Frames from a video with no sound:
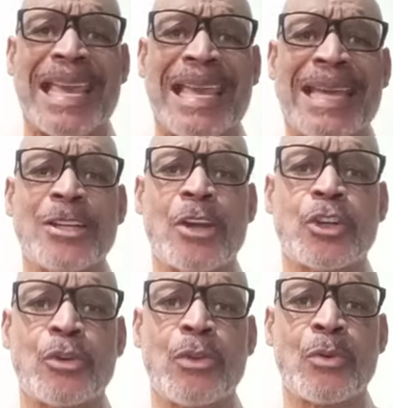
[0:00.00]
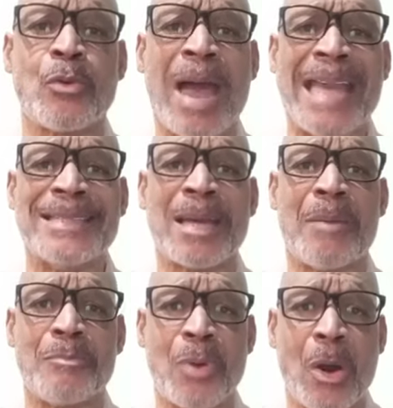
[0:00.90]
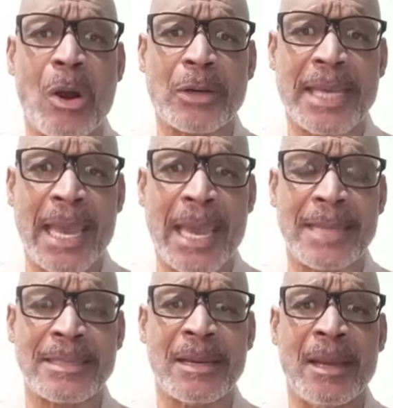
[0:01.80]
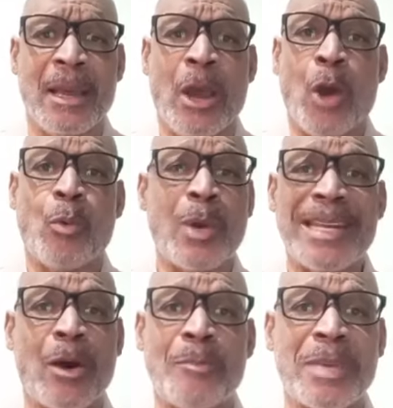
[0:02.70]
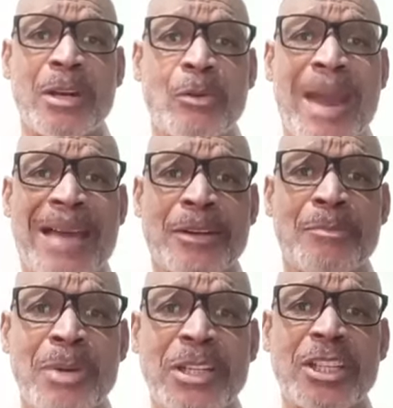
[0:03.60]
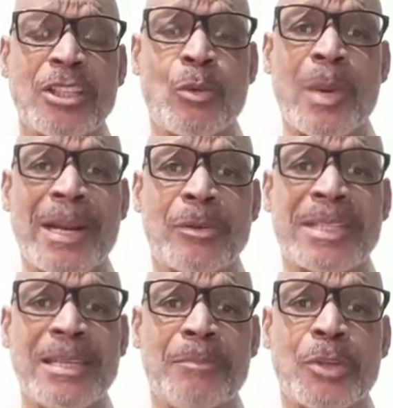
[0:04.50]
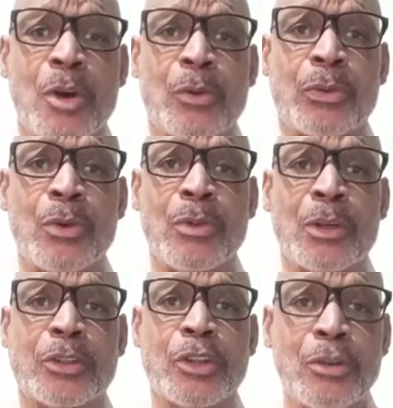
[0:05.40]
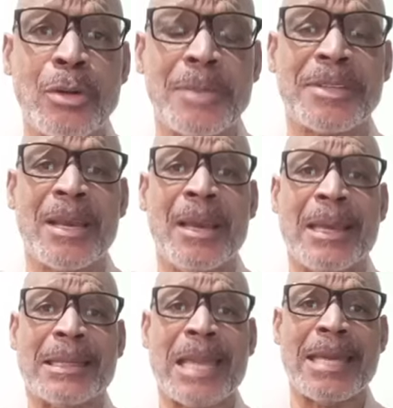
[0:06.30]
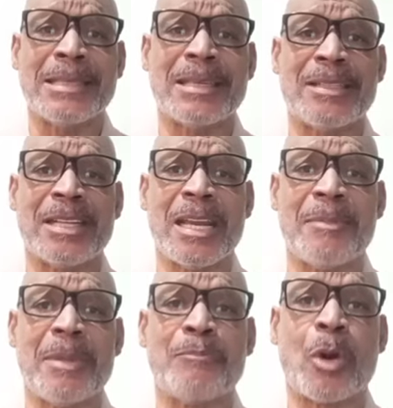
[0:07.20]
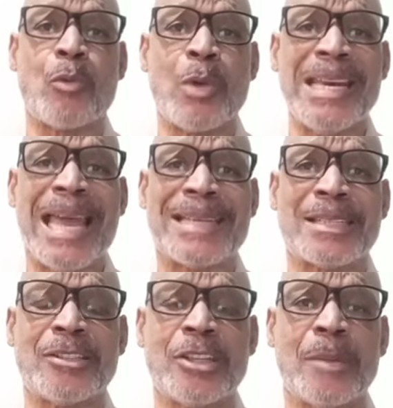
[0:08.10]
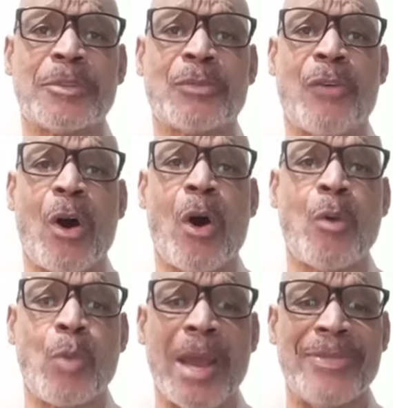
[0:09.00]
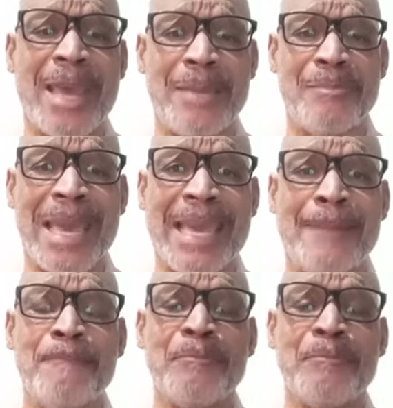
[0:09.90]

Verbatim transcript: in to the right broadcast. We don't beat around the bushes. We don't tiptoe through the tulips, ladies and gentlemen, but we let the chips fall where they may.